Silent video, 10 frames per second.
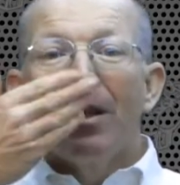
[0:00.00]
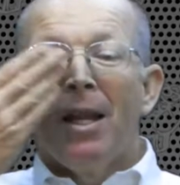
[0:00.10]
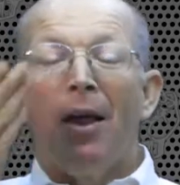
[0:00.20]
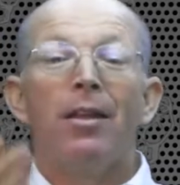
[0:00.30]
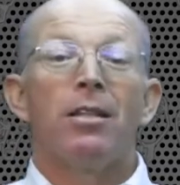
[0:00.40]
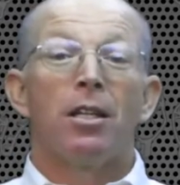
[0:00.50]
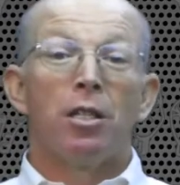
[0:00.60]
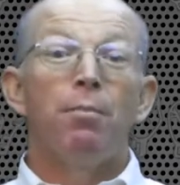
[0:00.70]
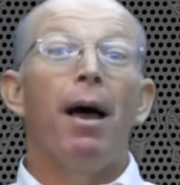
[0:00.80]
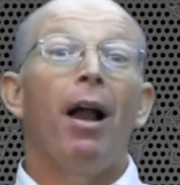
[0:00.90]
Now this is
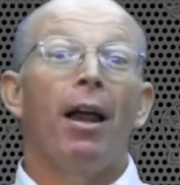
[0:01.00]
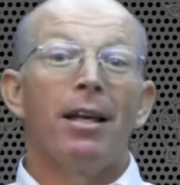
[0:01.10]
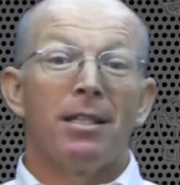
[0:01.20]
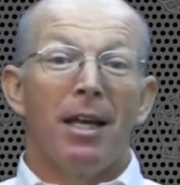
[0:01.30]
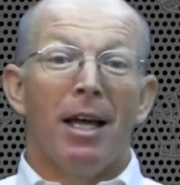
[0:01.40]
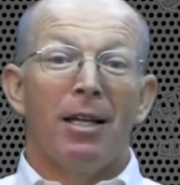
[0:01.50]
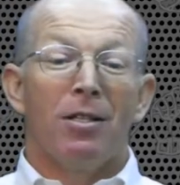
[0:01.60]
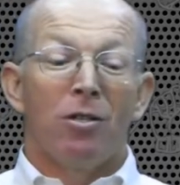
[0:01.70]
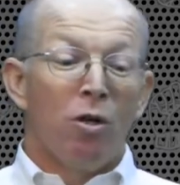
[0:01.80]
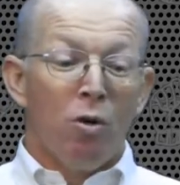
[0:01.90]
smell as
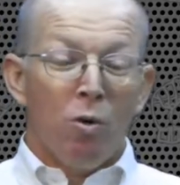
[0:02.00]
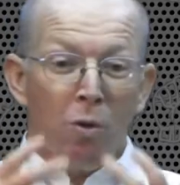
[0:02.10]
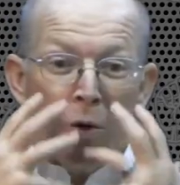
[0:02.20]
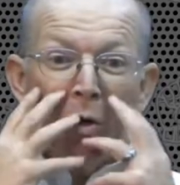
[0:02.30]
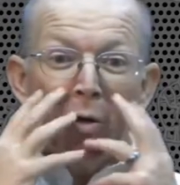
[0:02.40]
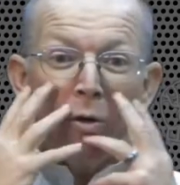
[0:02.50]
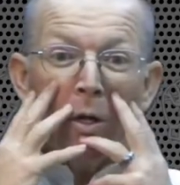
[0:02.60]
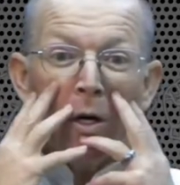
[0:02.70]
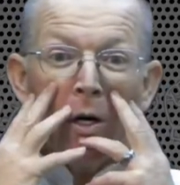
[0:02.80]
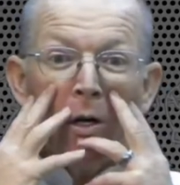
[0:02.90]
in to use
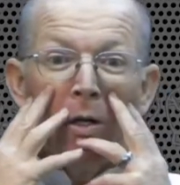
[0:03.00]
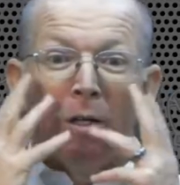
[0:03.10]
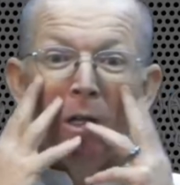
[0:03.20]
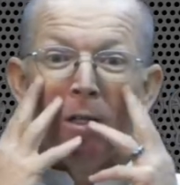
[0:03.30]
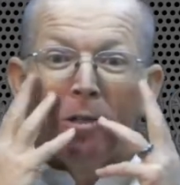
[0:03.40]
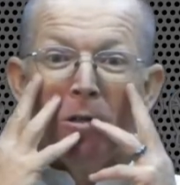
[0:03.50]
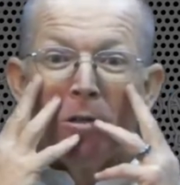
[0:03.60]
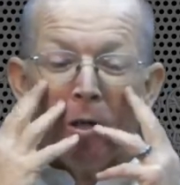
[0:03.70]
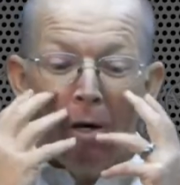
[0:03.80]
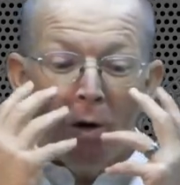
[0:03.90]
your
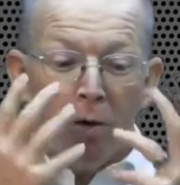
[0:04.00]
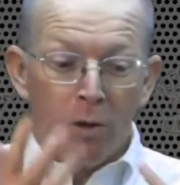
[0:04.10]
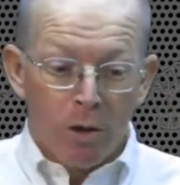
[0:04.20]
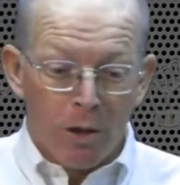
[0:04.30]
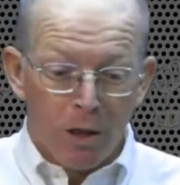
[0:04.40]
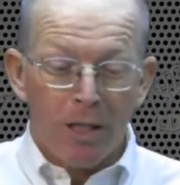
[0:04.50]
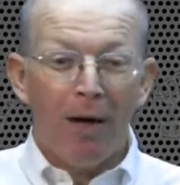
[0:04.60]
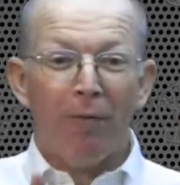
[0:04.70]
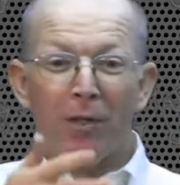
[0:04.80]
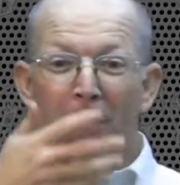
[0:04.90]
nose to
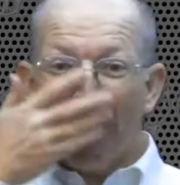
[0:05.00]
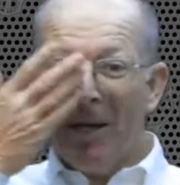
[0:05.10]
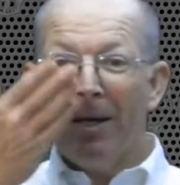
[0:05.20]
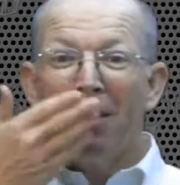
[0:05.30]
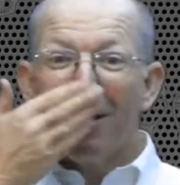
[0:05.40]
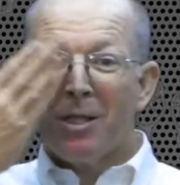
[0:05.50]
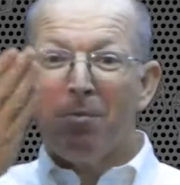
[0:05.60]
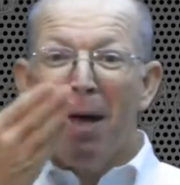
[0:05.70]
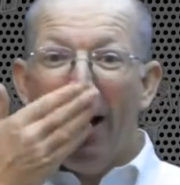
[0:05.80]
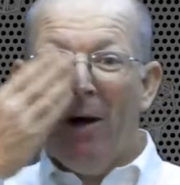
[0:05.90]
sniff something.
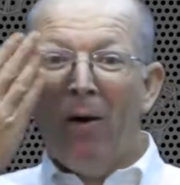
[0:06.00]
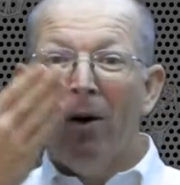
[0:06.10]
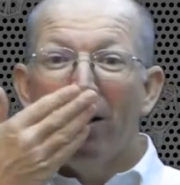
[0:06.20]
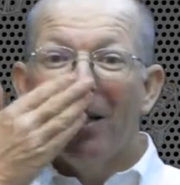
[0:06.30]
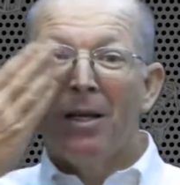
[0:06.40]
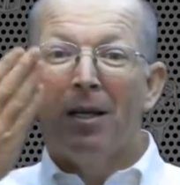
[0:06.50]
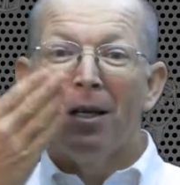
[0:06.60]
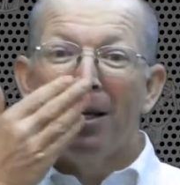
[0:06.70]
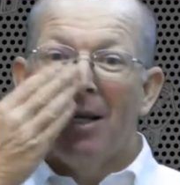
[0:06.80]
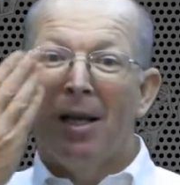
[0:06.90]
Smell.
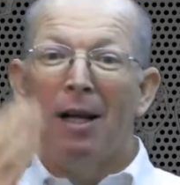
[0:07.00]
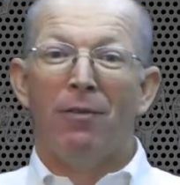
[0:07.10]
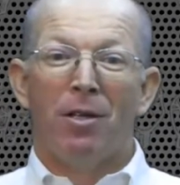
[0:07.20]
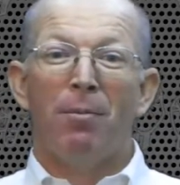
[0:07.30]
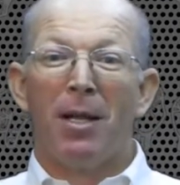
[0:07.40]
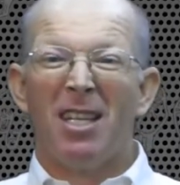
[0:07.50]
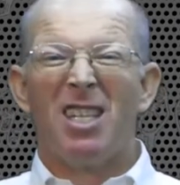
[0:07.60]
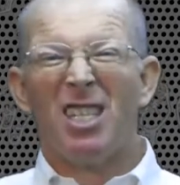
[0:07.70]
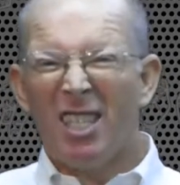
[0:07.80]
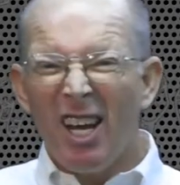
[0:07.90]
If something
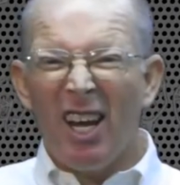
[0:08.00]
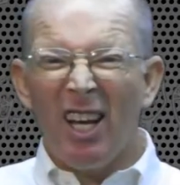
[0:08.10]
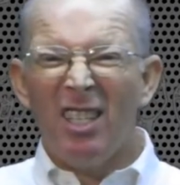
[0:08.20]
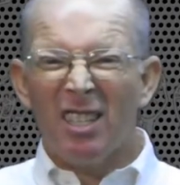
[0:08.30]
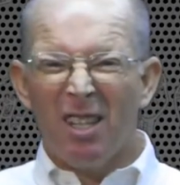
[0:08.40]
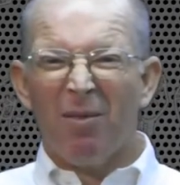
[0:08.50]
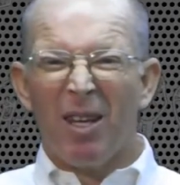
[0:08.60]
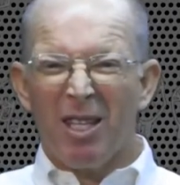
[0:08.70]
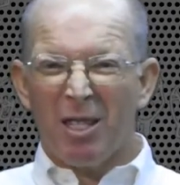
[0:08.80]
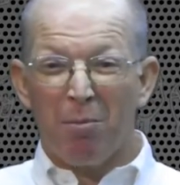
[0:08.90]
stinks,
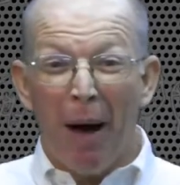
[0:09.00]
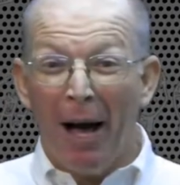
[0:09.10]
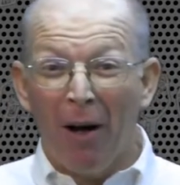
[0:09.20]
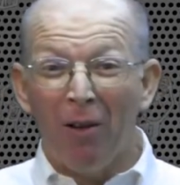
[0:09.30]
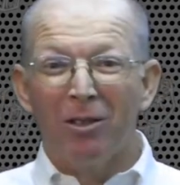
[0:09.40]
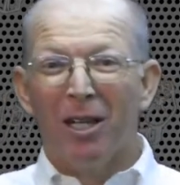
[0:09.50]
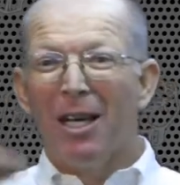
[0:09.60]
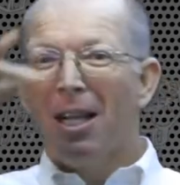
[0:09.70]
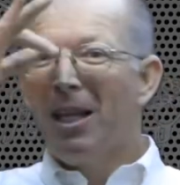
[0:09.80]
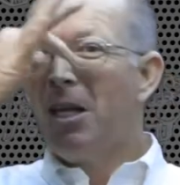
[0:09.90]
something smells,
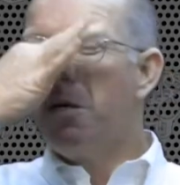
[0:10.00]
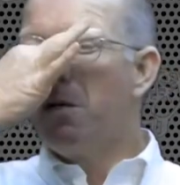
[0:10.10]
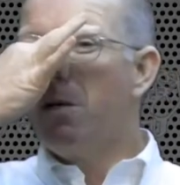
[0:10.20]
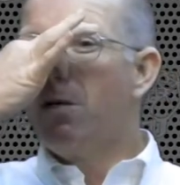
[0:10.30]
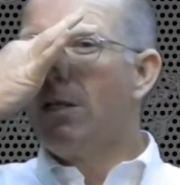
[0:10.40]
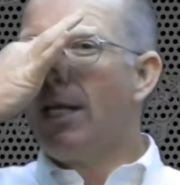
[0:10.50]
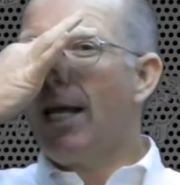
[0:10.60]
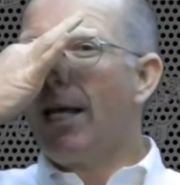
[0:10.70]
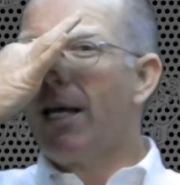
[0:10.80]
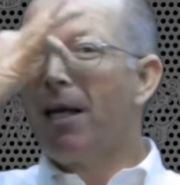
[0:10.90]
then you do
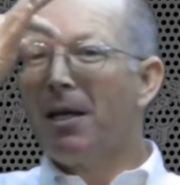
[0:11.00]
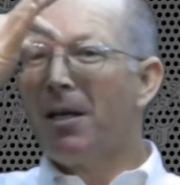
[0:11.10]
stink.